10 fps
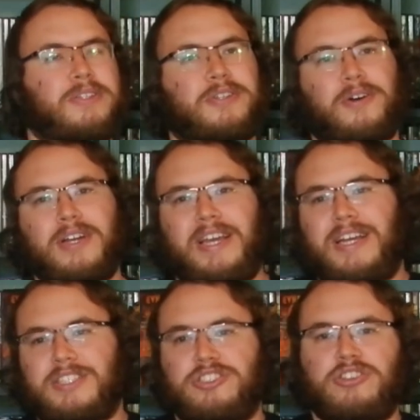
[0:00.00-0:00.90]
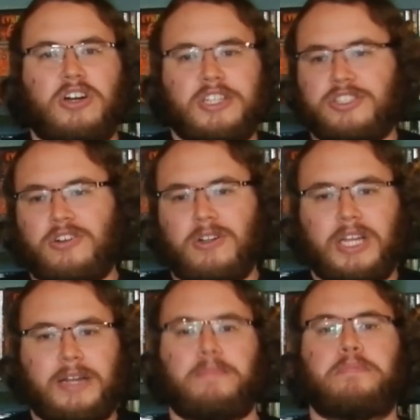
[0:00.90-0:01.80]
So he has a song that's
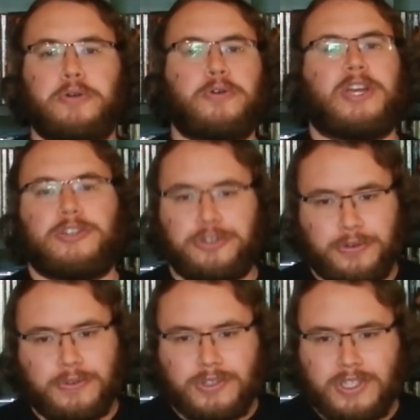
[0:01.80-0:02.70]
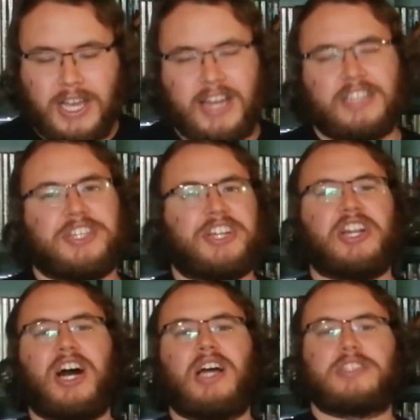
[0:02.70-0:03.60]
called, like, Booty Juice, and he's
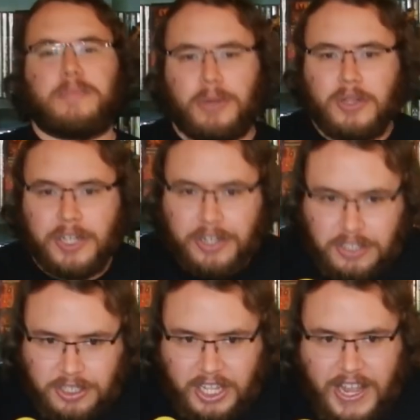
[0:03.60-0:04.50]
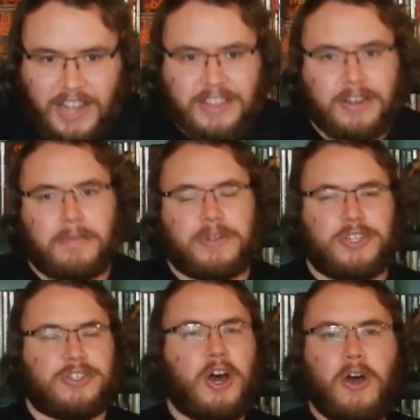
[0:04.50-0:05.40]
like, nah, it's a political
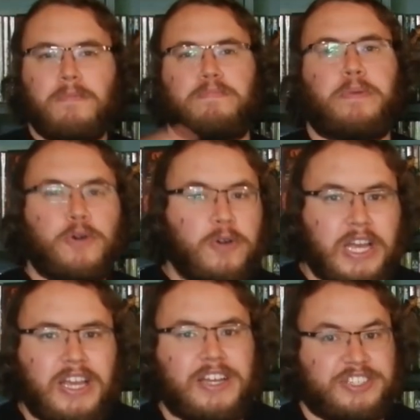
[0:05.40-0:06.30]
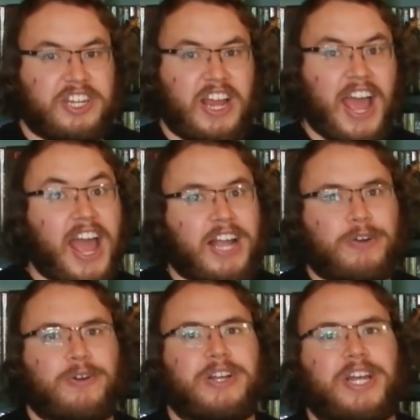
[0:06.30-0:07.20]
anthem, because Booty is an
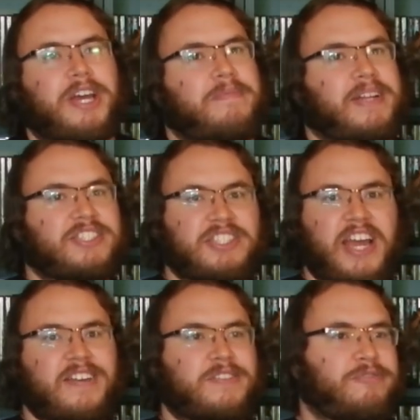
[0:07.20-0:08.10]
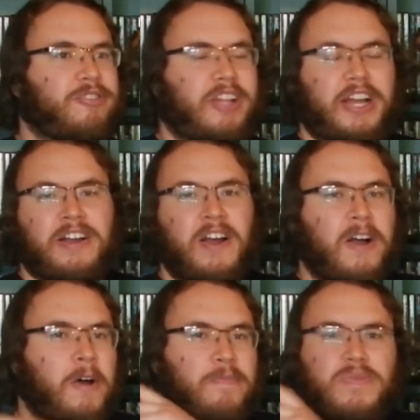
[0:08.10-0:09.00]
acronym. It stands for, like,
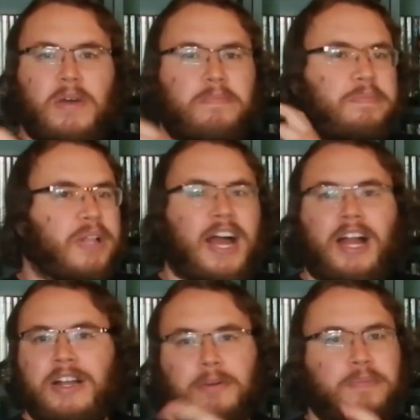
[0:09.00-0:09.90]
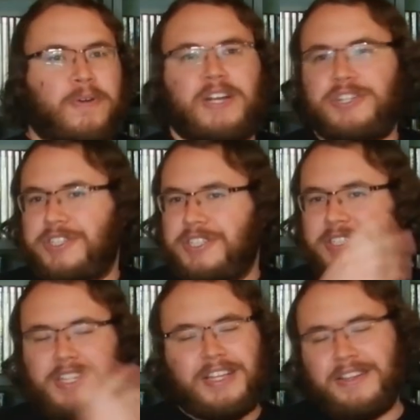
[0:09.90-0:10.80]
Black
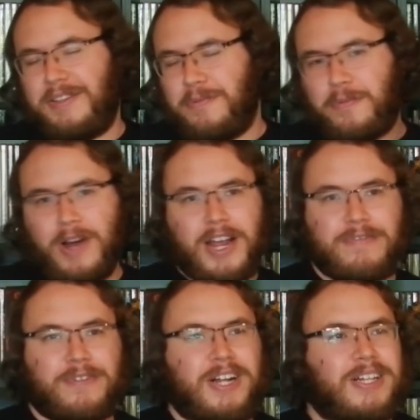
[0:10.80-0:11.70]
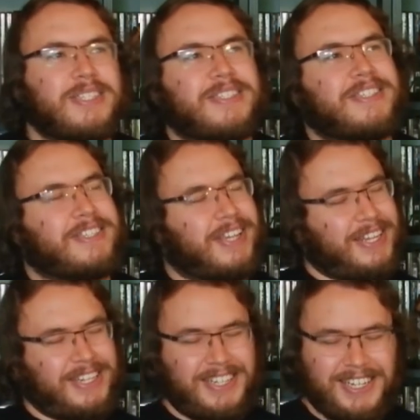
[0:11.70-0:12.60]
oppression, whatever
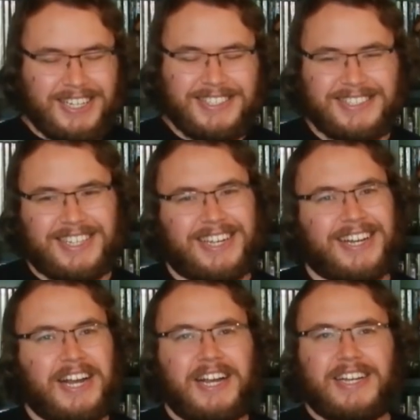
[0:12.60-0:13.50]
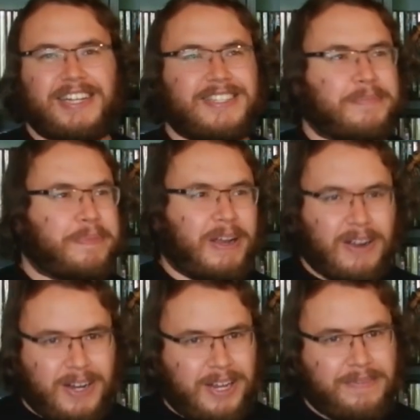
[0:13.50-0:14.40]
else. It's like, it's a
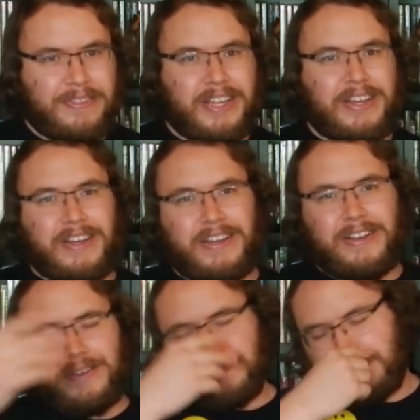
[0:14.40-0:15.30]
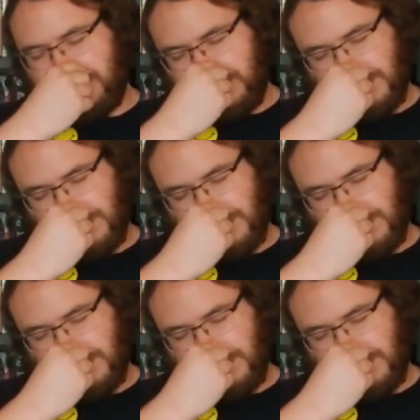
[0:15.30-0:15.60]
parody of the, of